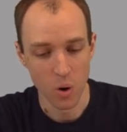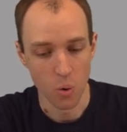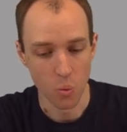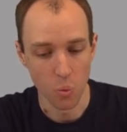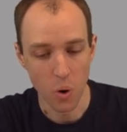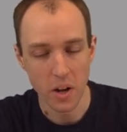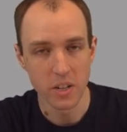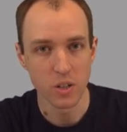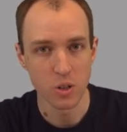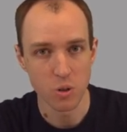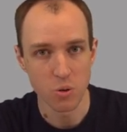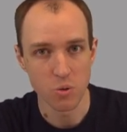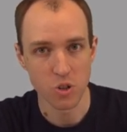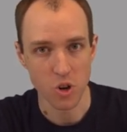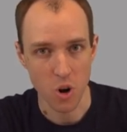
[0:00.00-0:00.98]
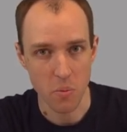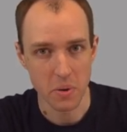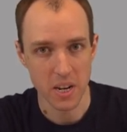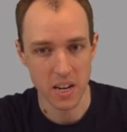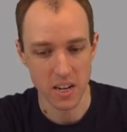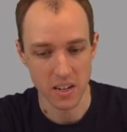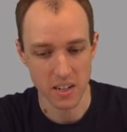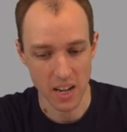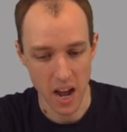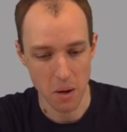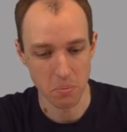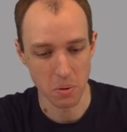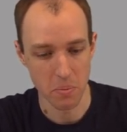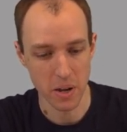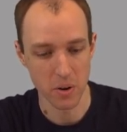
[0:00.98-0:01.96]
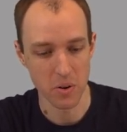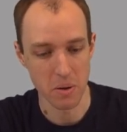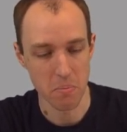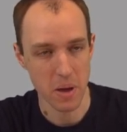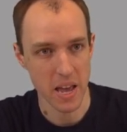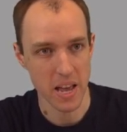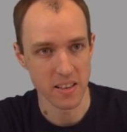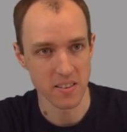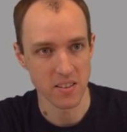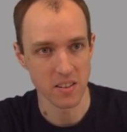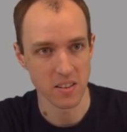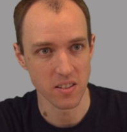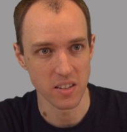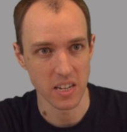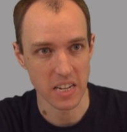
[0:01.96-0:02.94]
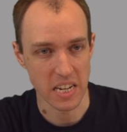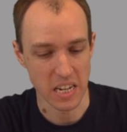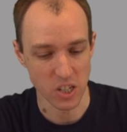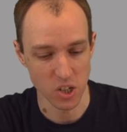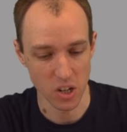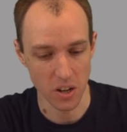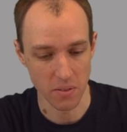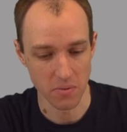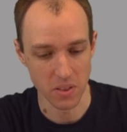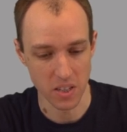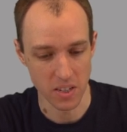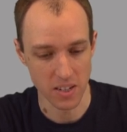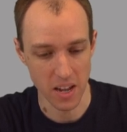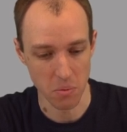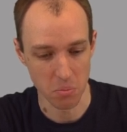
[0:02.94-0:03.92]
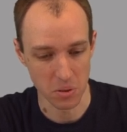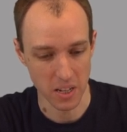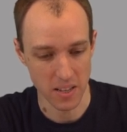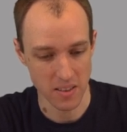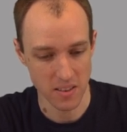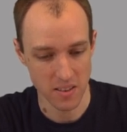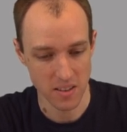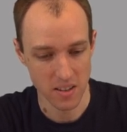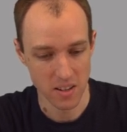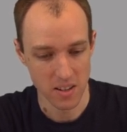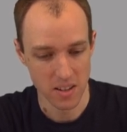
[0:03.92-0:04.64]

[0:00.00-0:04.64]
one new terminated complementary base to each of the templates.